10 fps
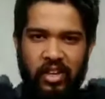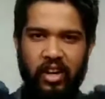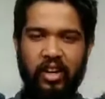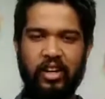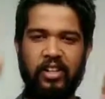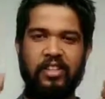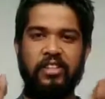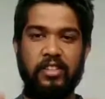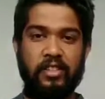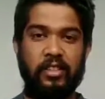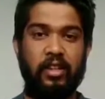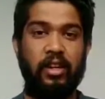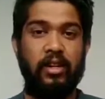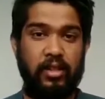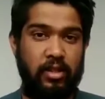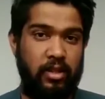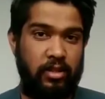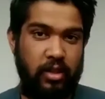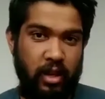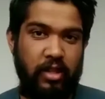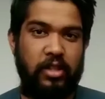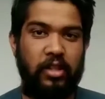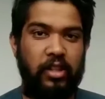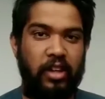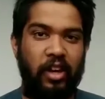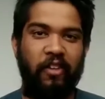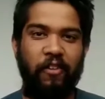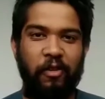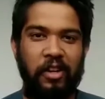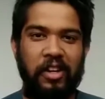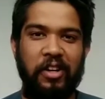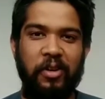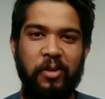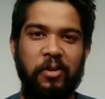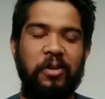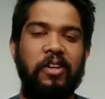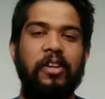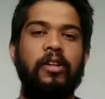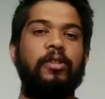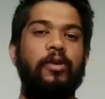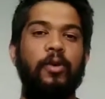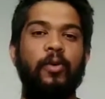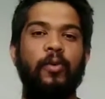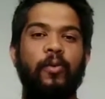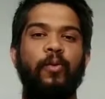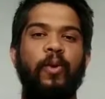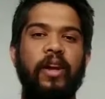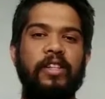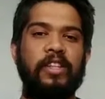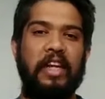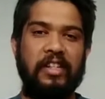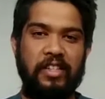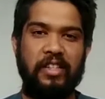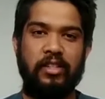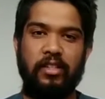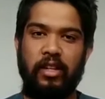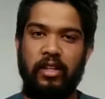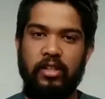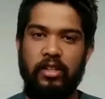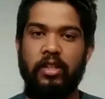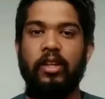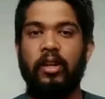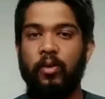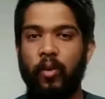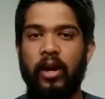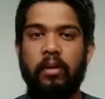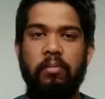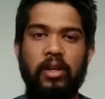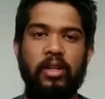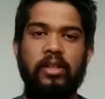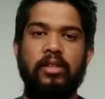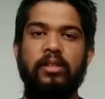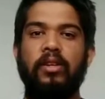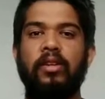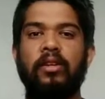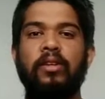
yeah, this is a resistance stretch, if you didn't know. So, when I say resistance stretch, what I mean is